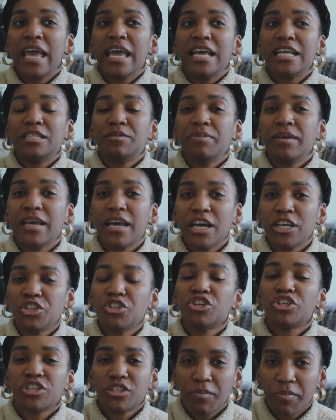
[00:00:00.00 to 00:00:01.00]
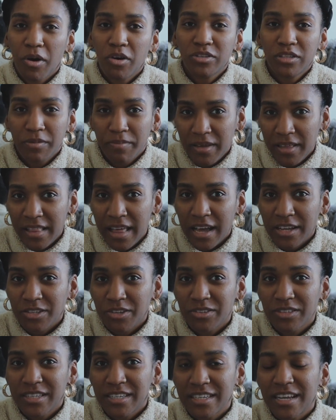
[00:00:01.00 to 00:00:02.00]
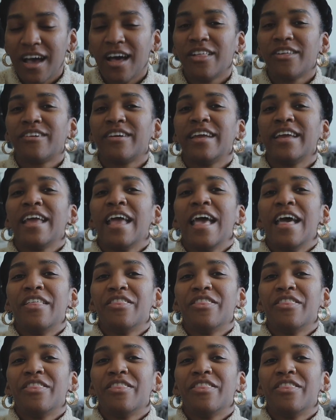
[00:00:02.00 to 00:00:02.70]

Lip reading: It's because you're supposed to be lactose intolerant.